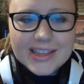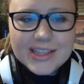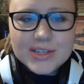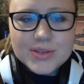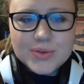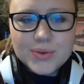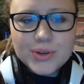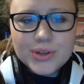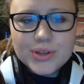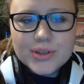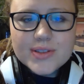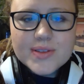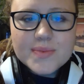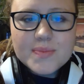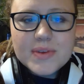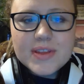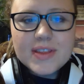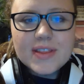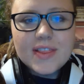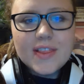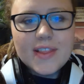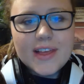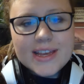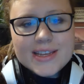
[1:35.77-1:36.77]
the drill to be
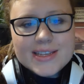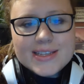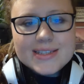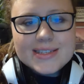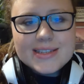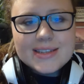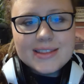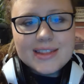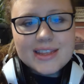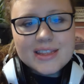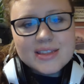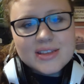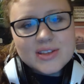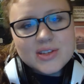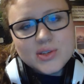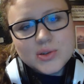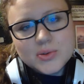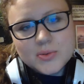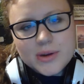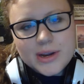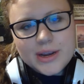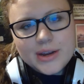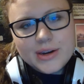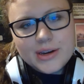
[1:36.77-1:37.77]
less than the
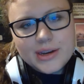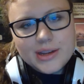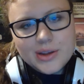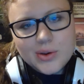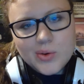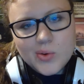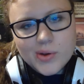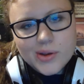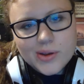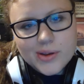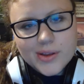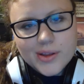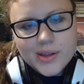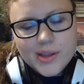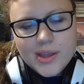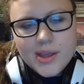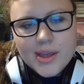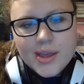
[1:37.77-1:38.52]
surrounding oil